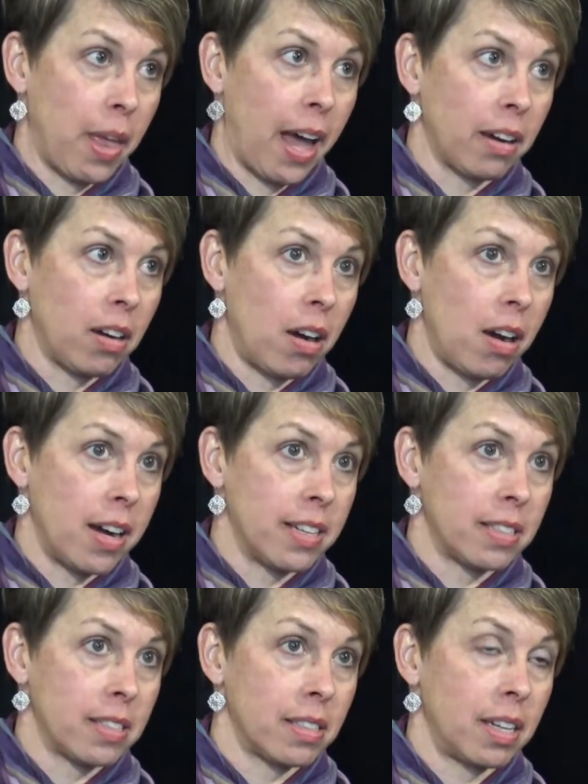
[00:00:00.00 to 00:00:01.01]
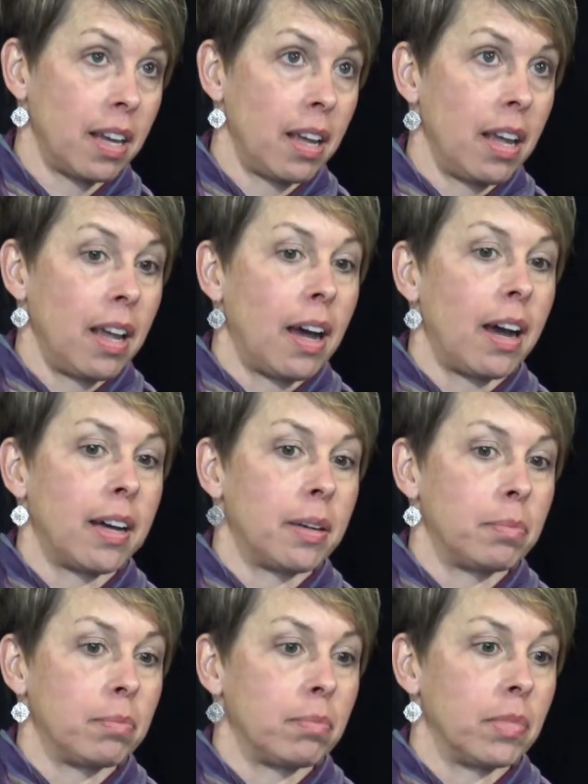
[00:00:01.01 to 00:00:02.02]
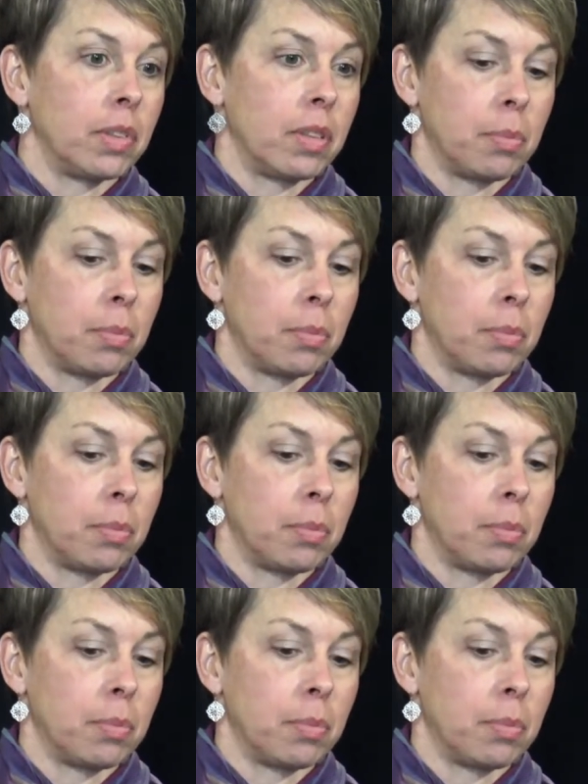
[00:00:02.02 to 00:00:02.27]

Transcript: that cost um,